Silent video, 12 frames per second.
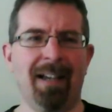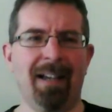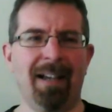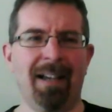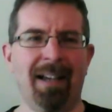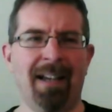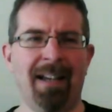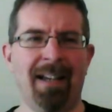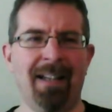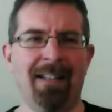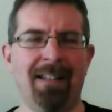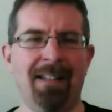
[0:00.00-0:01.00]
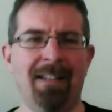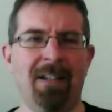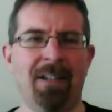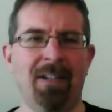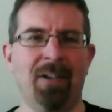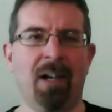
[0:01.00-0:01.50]
And so
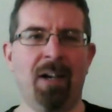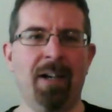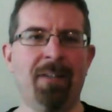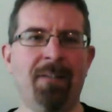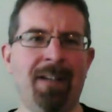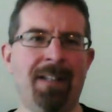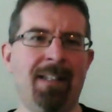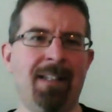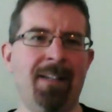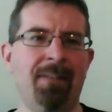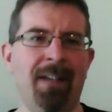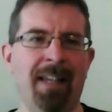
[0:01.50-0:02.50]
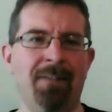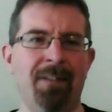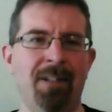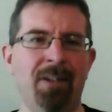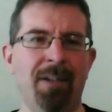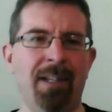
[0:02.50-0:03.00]
it's got a high fantasy flavour
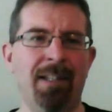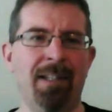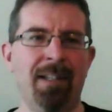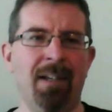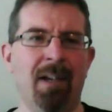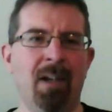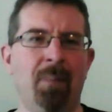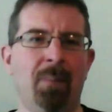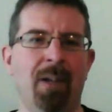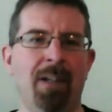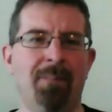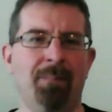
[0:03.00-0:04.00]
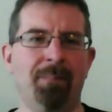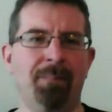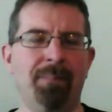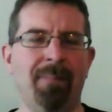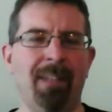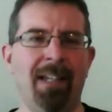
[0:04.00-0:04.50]
to it, but
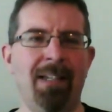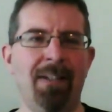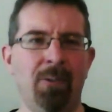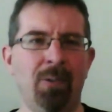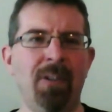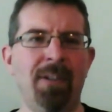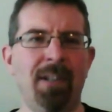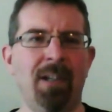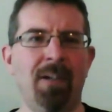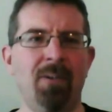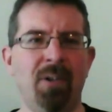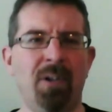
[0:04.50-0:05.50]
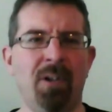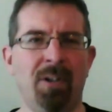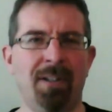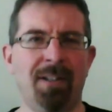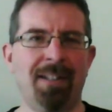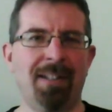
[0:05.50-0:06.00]
it's also
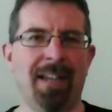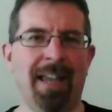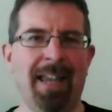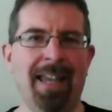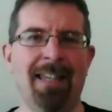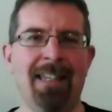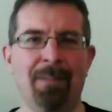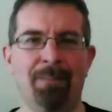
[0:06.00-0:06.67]
got a